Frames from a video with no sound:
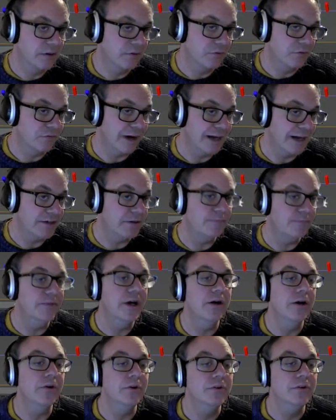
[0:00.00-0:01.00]
random
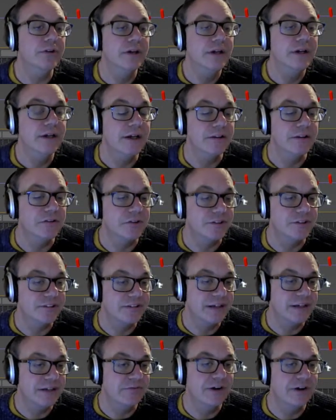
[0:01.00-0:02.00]
node, it's got a
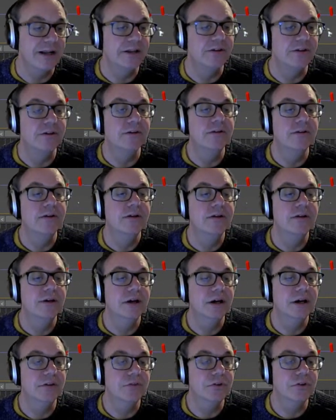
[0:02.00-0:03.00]
seed value,
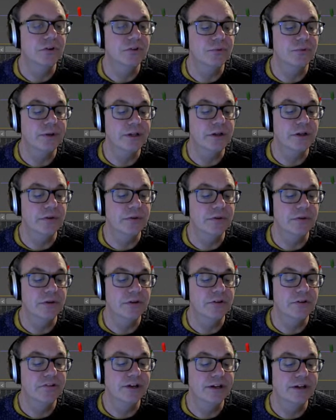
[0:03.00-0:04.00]
and of course when you
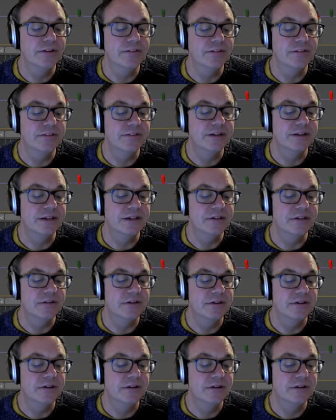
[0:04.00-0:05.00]
change the seed
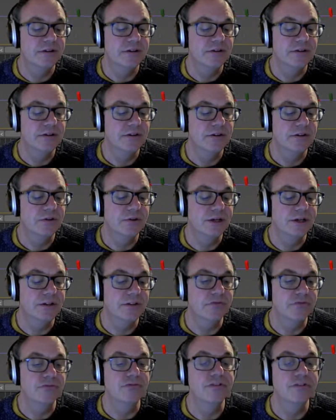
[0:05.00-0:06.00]
you get
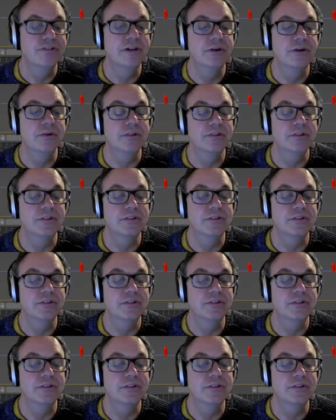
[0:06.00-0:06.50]
different results.